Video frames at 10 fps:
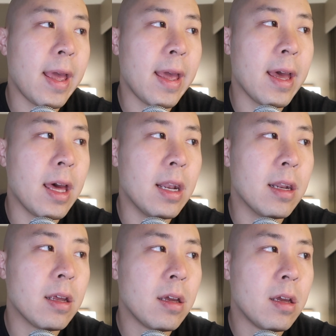
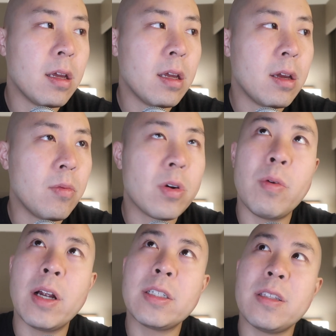and we were
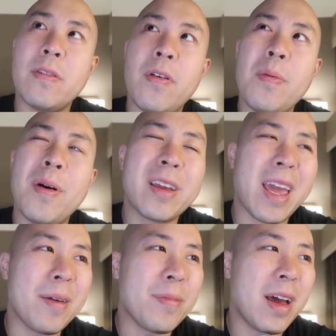watching the football
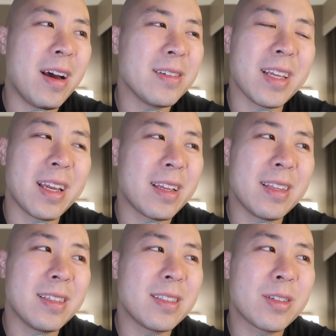game and i was like
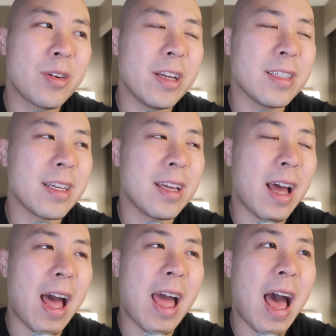this is crazy
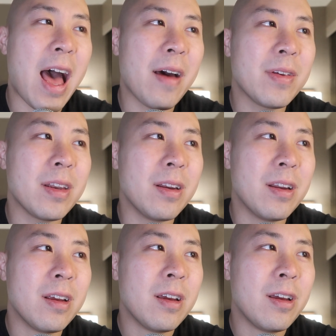i haven't
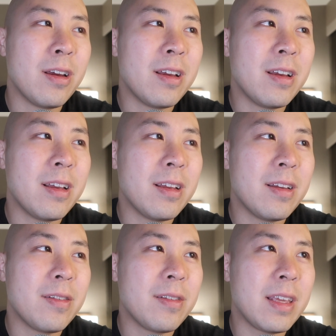
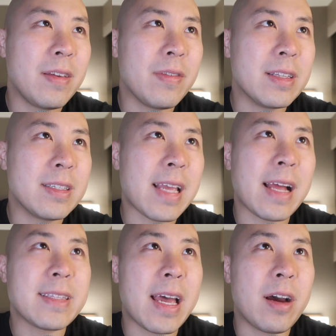even
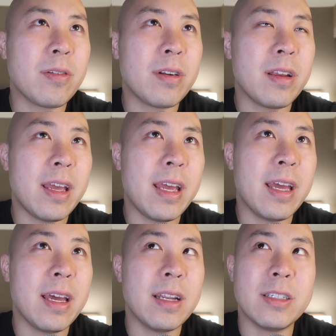sat down
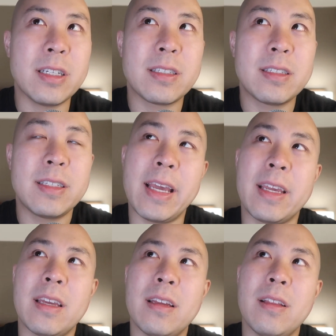and just
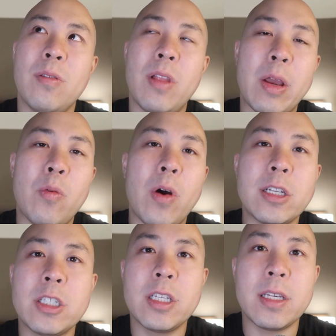taken like
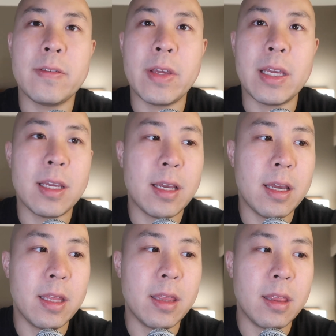watched tv
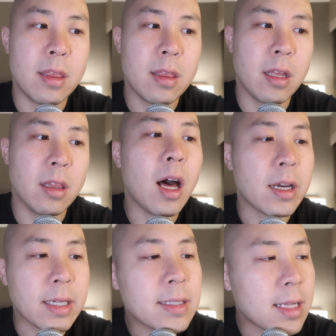in the
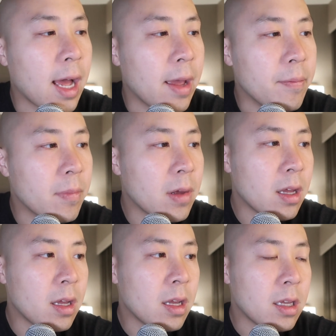longest time
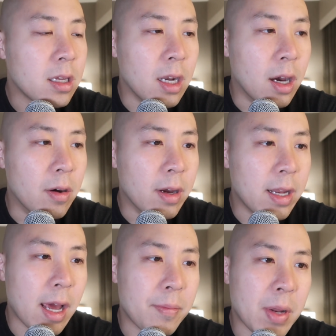you know
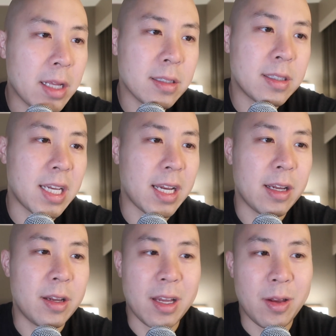and i'm not saying
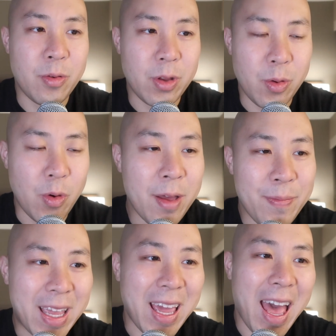I, I, really want to
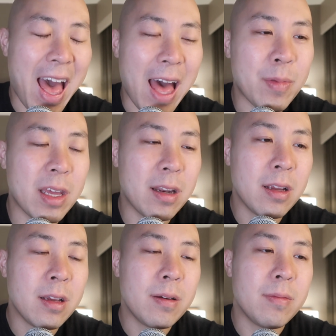make it a habit
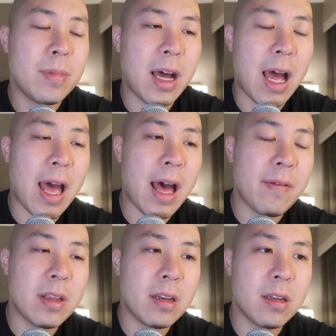but i
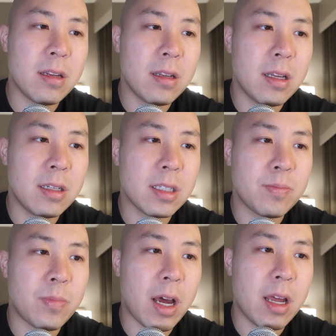haven't it
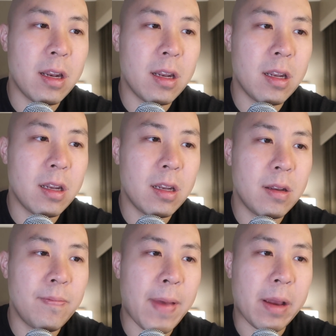just brought
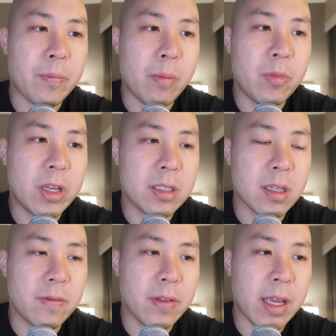back memories
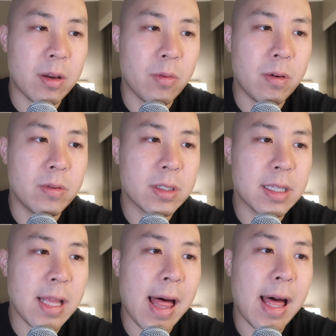of like when was
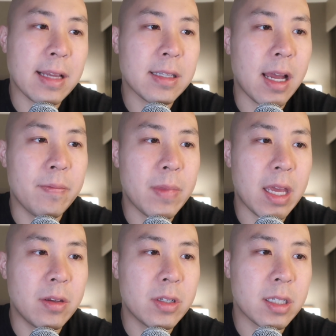the last time
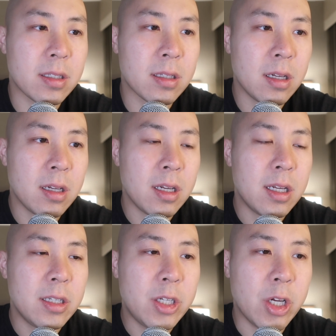that you just
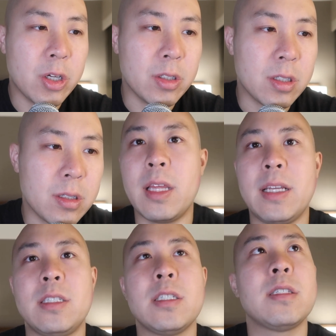chilled
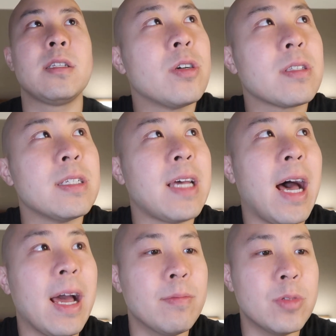like just took the
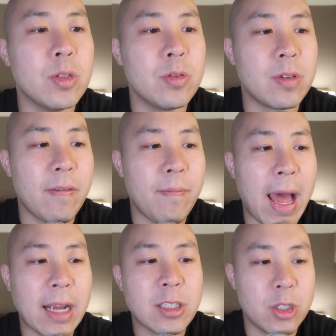time to give
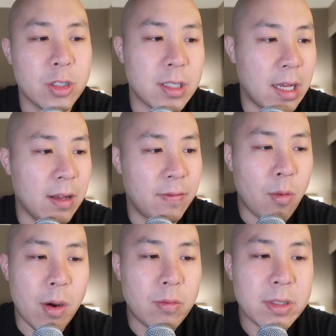back to yourself
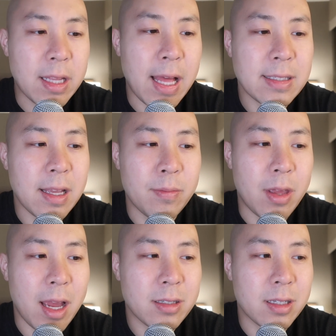when was the last time
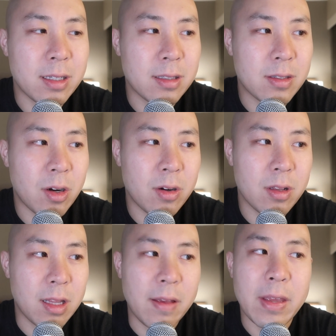you actually started
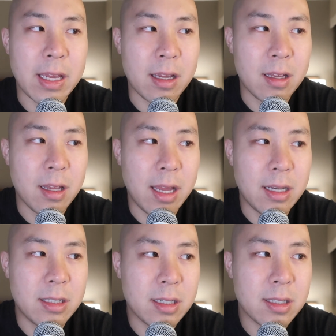living
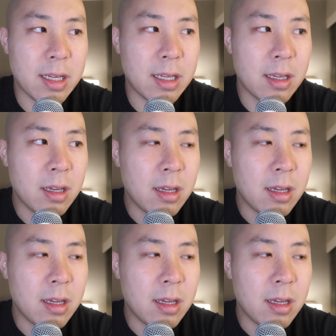and just like